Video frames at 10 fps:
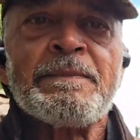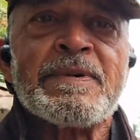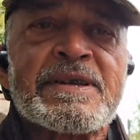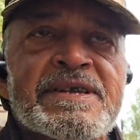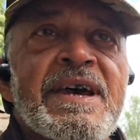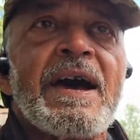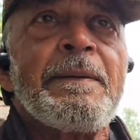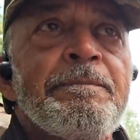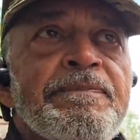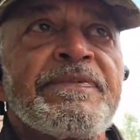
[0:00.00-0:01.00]
But
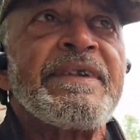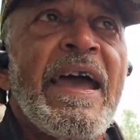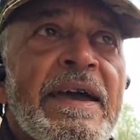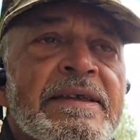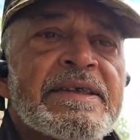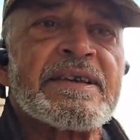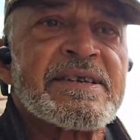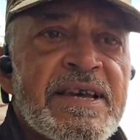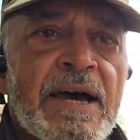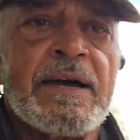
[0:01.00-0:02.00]
yeah,
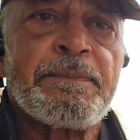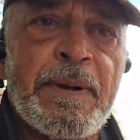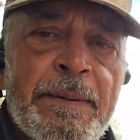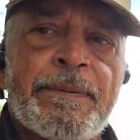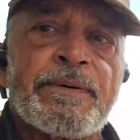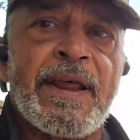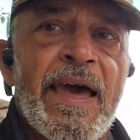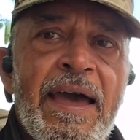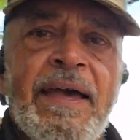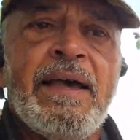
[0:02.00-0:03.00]
there's people
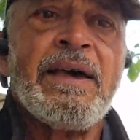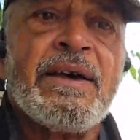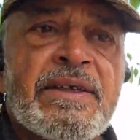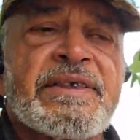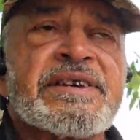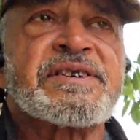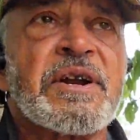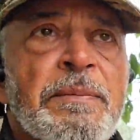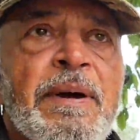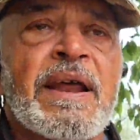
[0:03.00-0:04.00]
there. There's
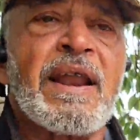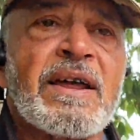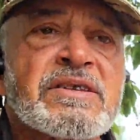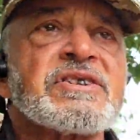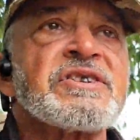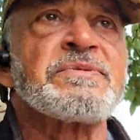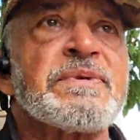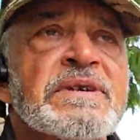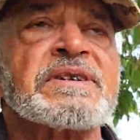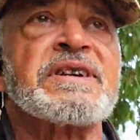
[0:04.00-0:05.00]
going to be a lunch
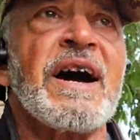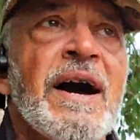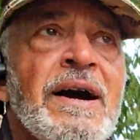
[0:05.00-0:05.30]
which